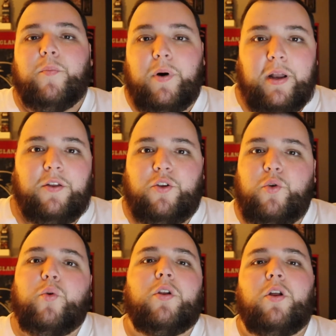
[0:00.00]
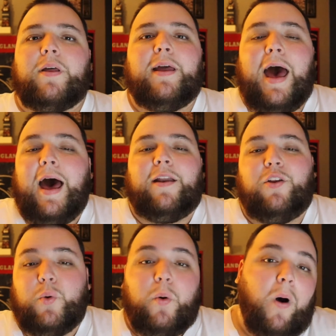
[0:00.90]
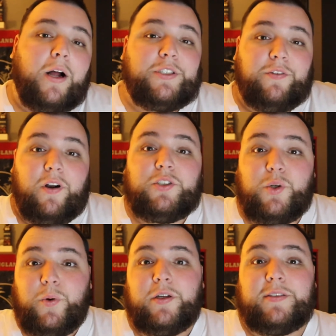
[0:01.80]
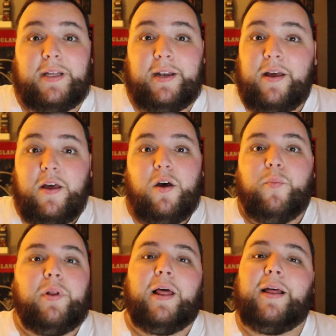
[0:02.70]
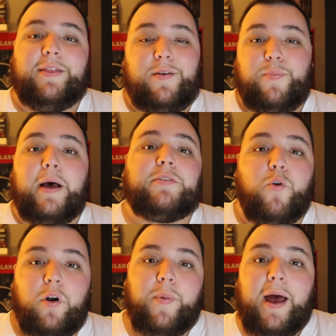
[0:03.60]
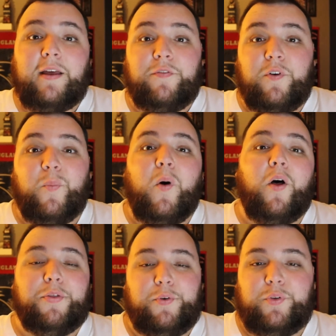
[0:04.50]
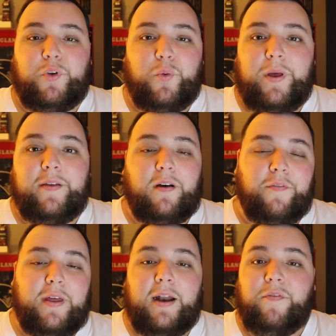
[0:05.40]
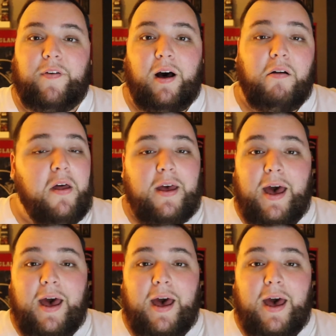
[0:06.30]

But you were looking at and you were watching Russell Wilson play like the best quarterback in football through 2 weeks of the NFL.